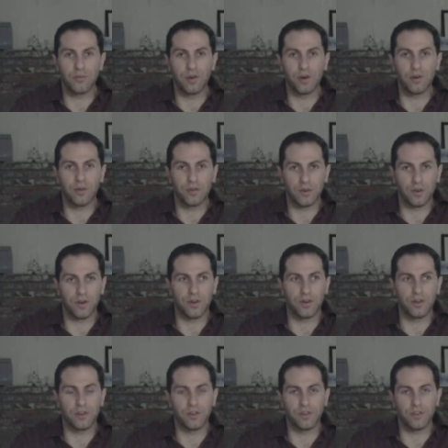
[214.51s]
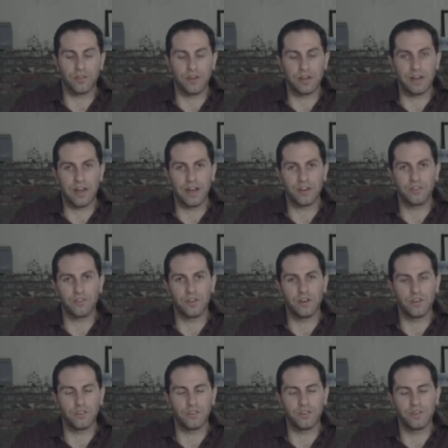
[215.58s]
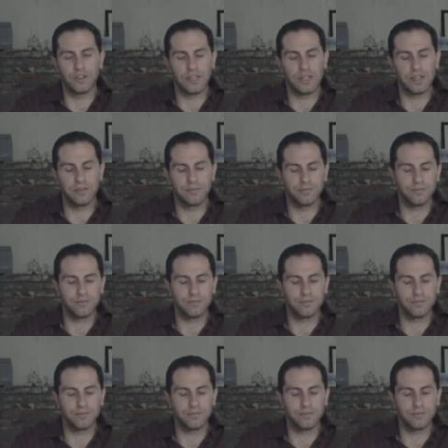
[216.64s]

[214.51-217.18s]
broke regarding their free cash flows, and really,